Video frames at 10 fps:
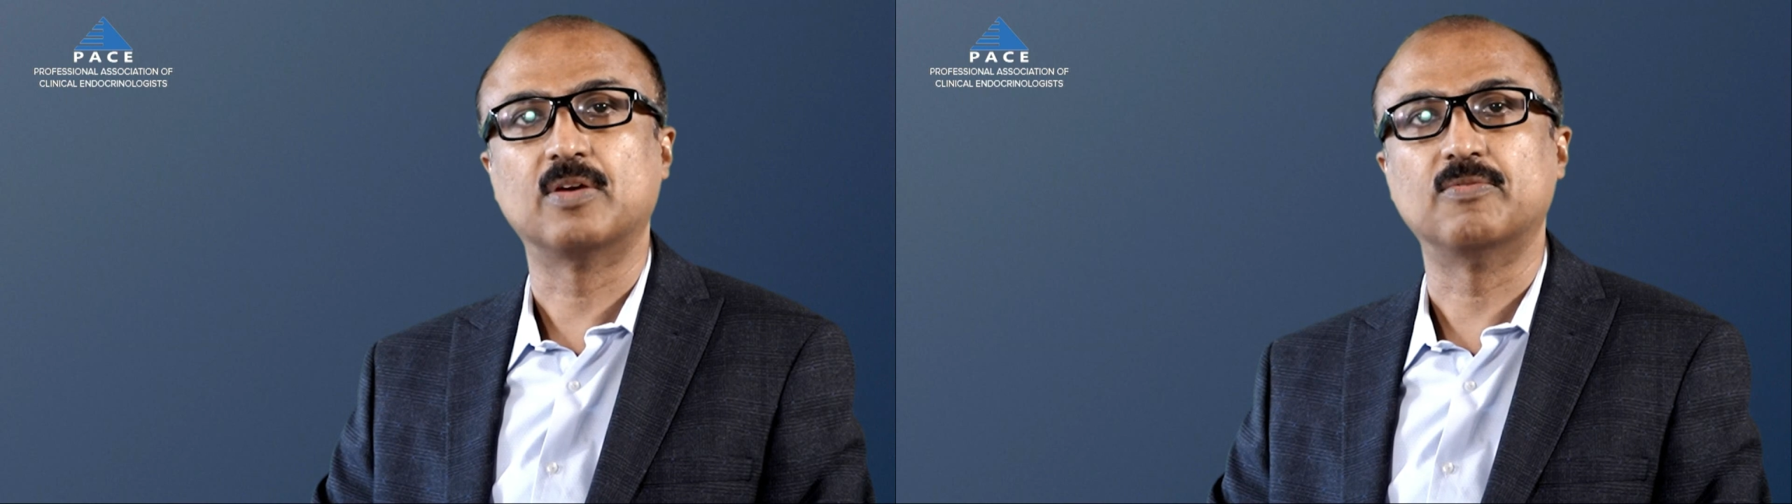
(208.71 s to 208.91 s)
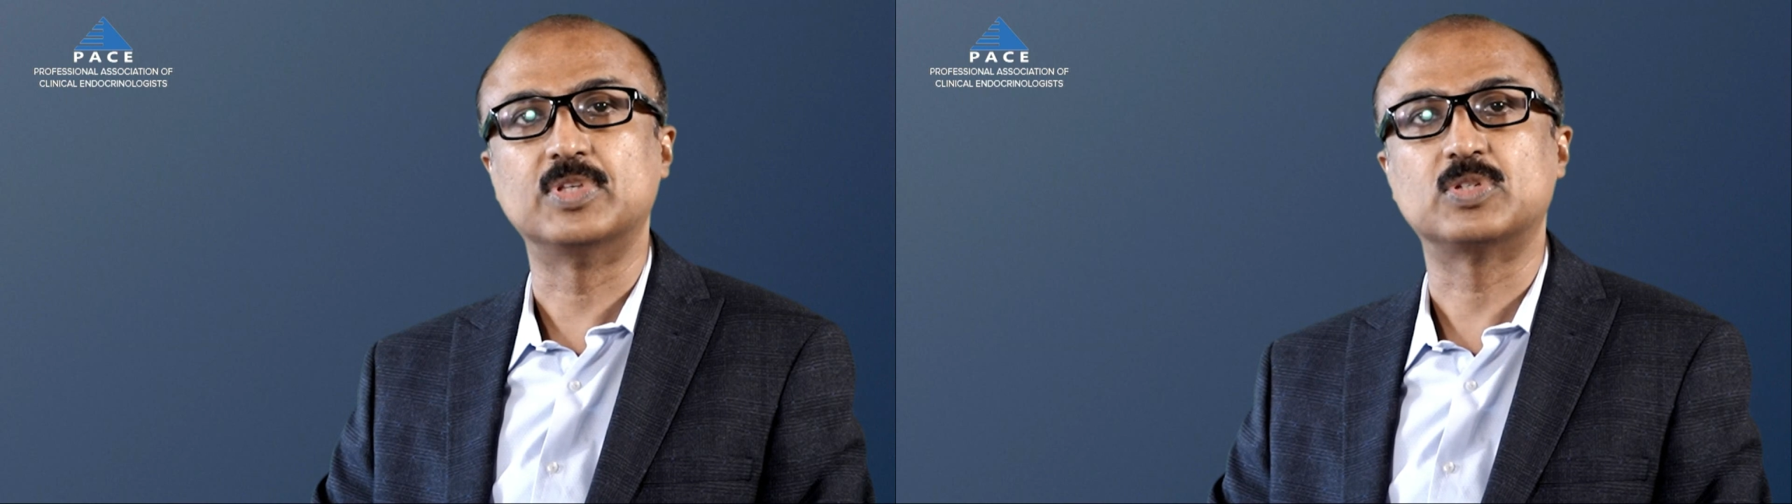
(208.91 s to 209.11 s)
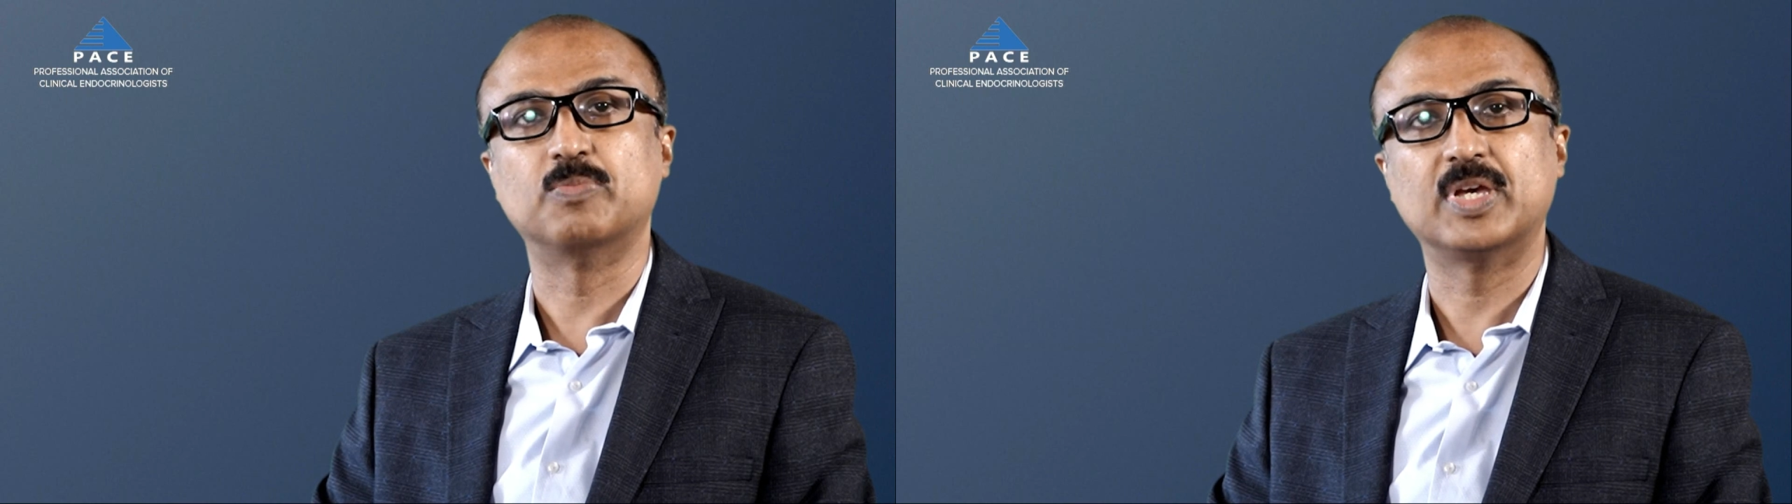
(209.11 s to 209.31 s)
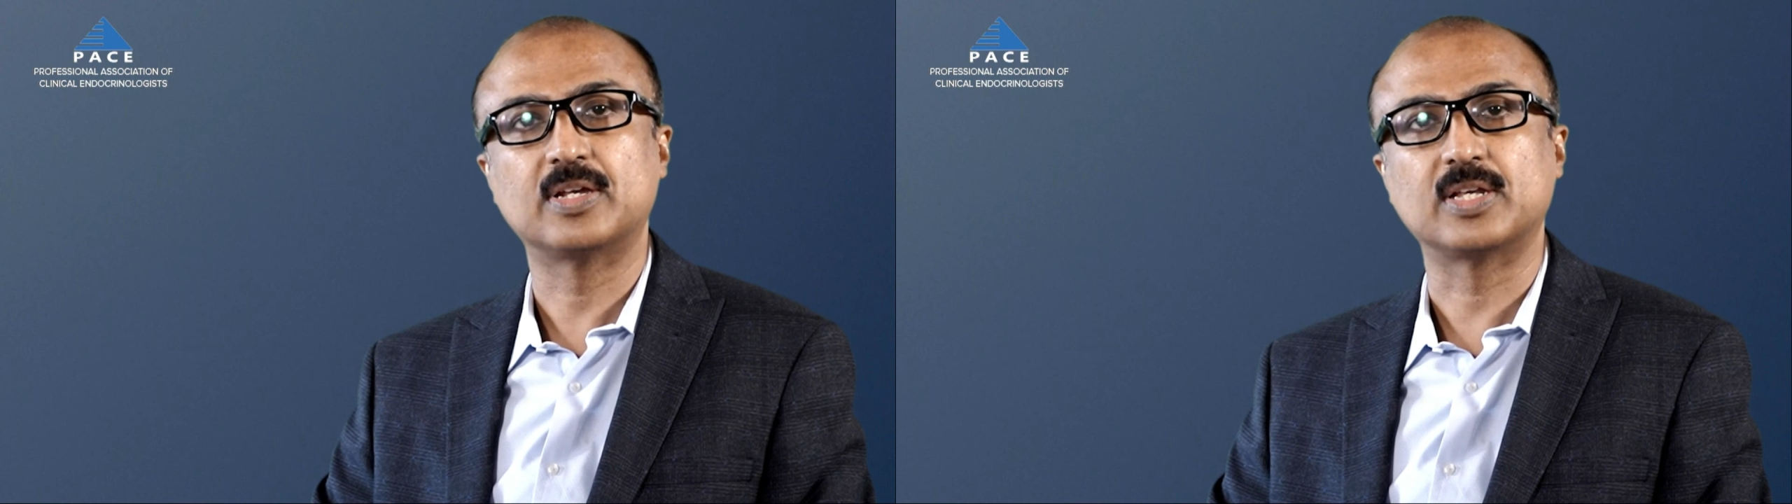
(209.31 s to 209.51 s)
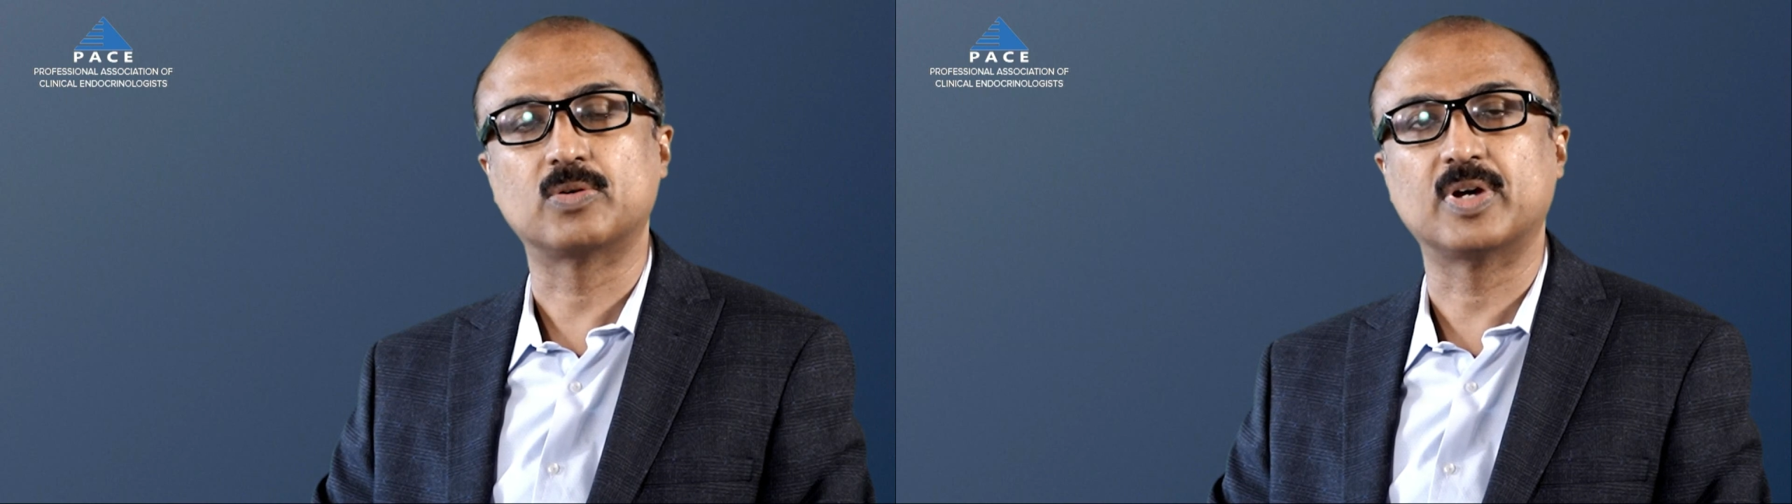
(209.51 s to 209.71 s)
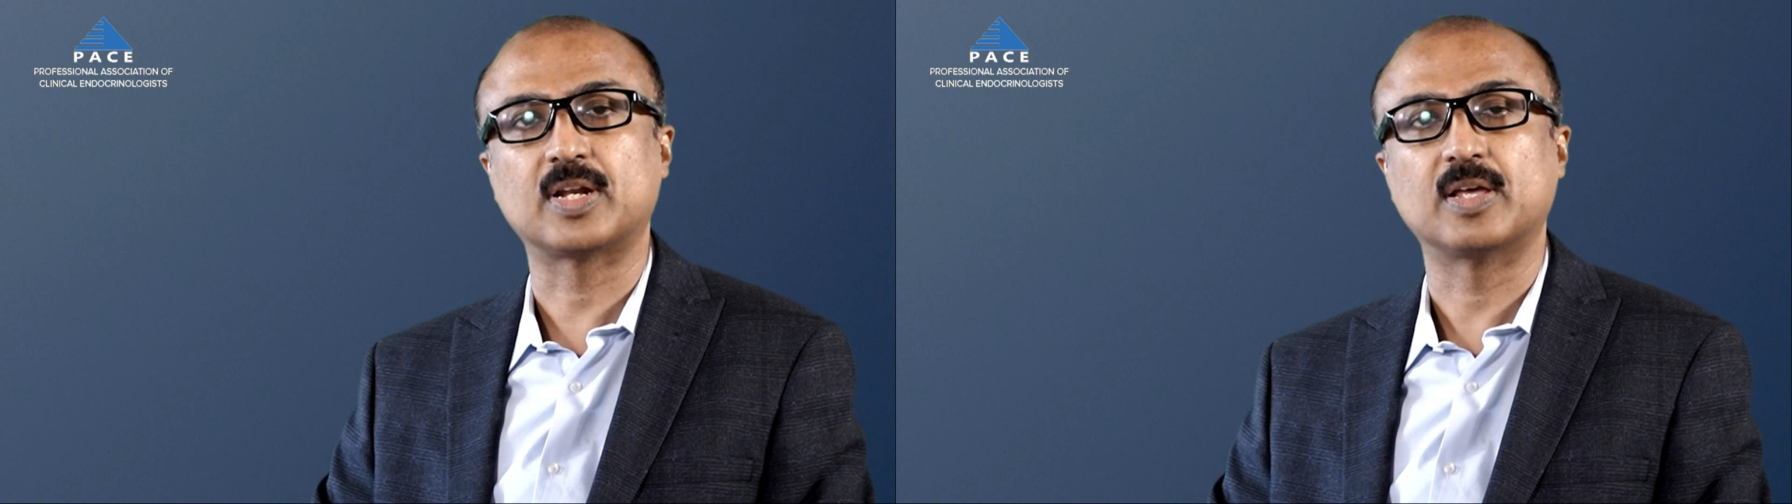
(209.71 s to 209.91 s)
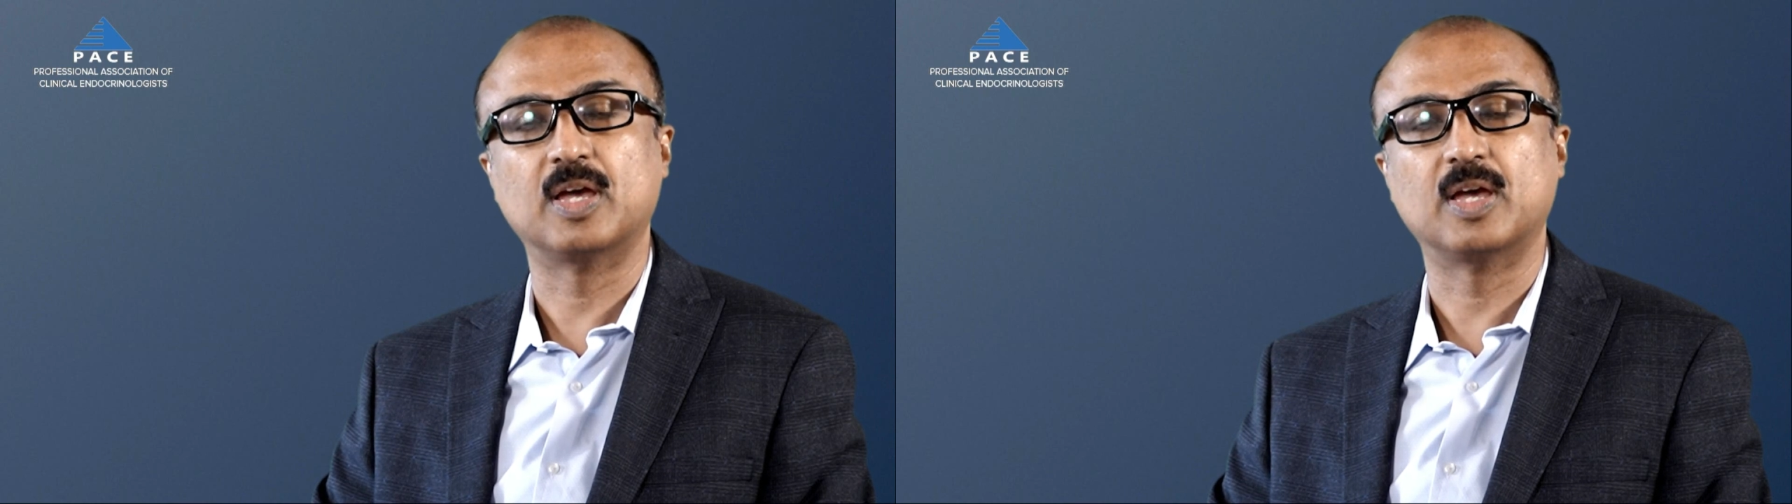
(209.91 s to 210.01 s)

which may require